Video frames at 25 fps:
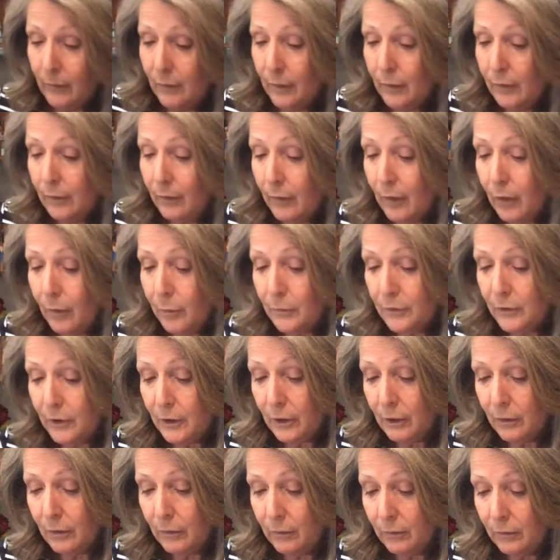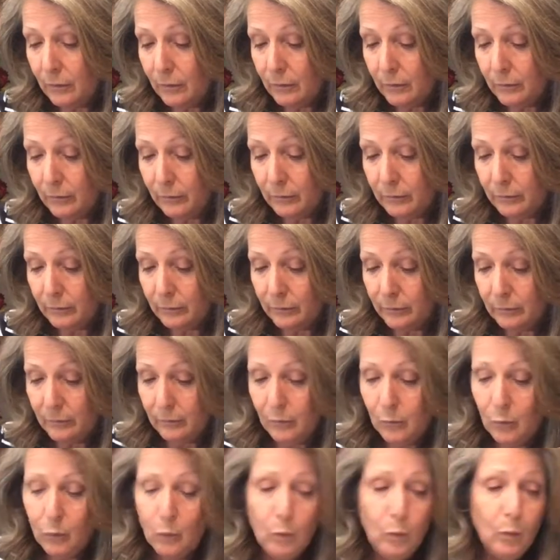It's up to you.
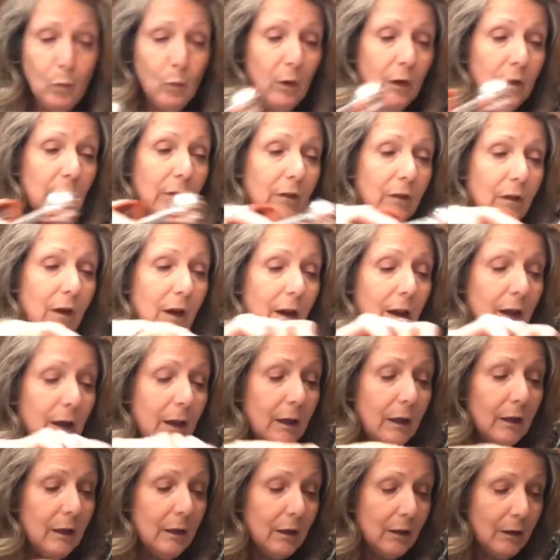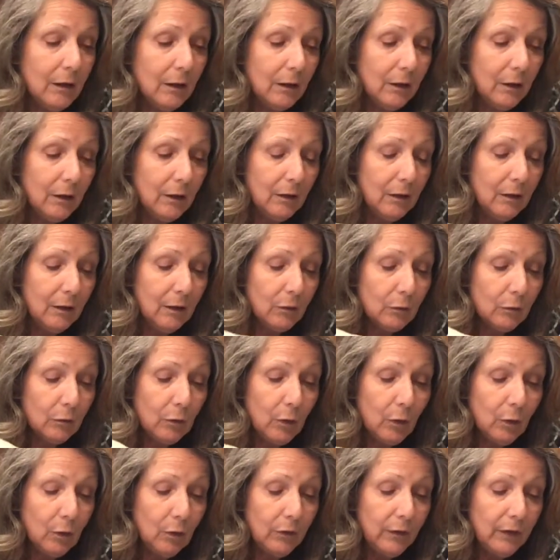Once I
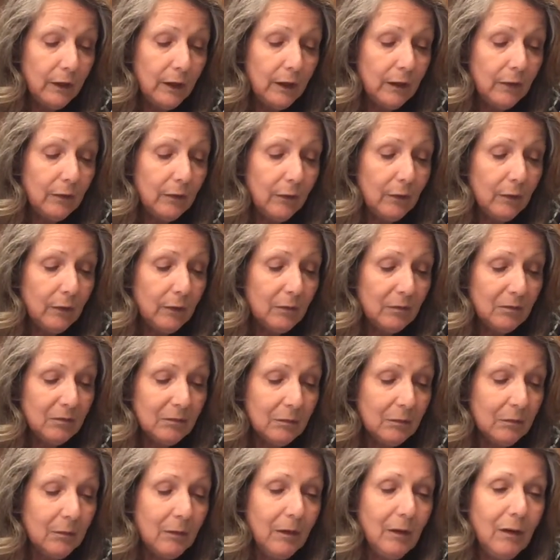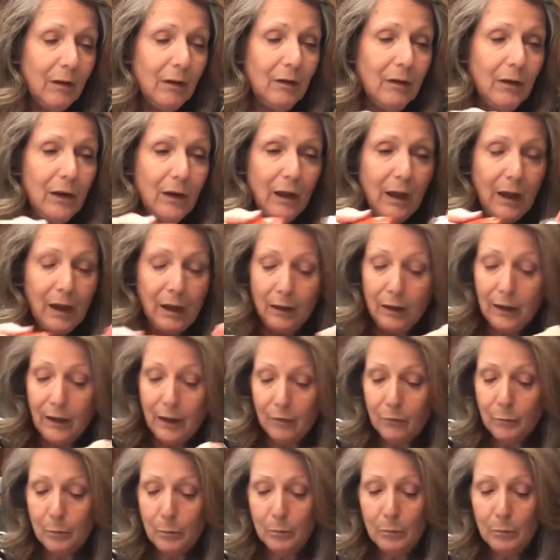roll these, I'll have